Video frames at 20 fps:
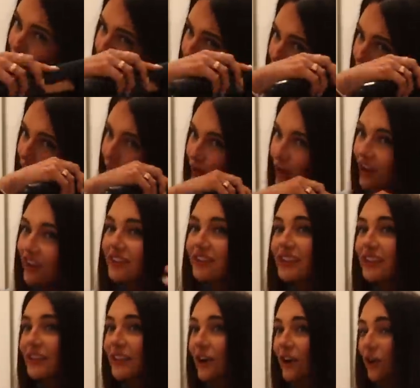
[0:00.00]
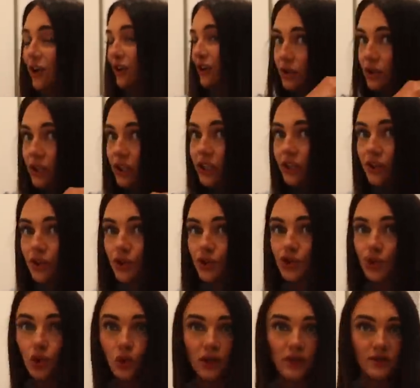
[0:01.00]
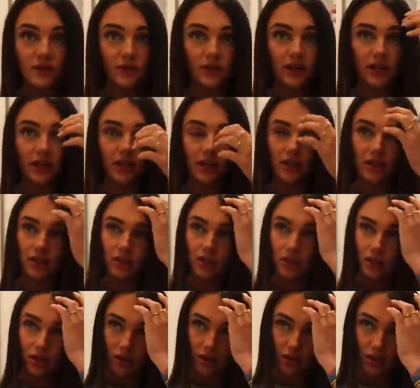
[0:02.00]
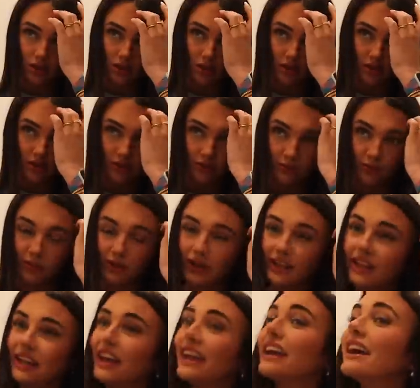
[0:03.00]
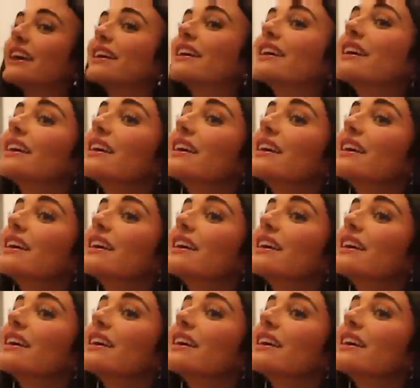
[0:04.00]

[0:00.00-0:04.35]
revolve around it though. You had no choice for it. Pretty egg.